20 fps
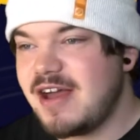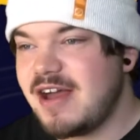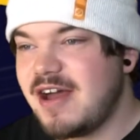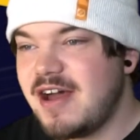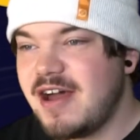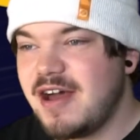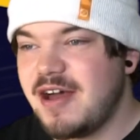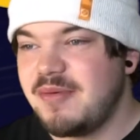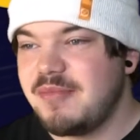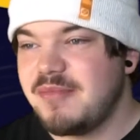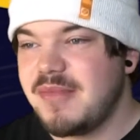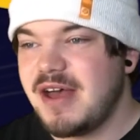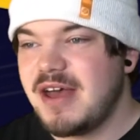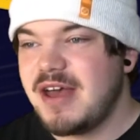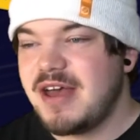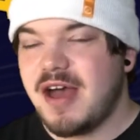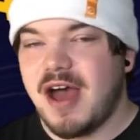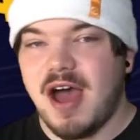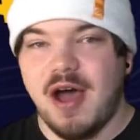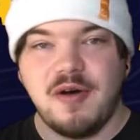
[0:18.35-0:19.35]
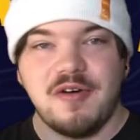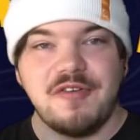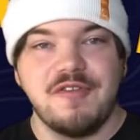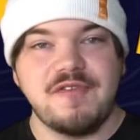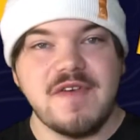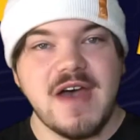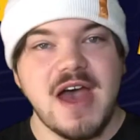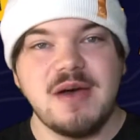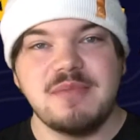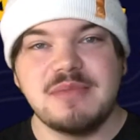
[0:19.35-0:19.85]
Um, our
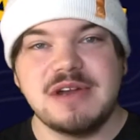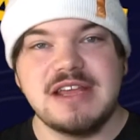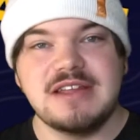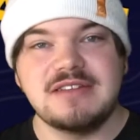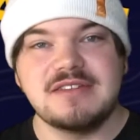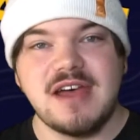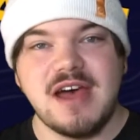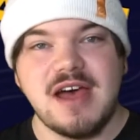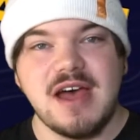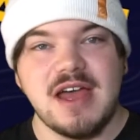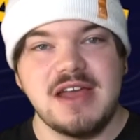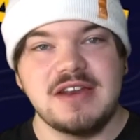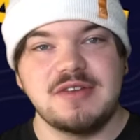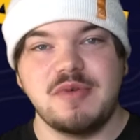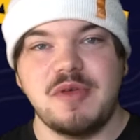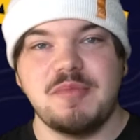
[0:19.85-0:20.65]
family died,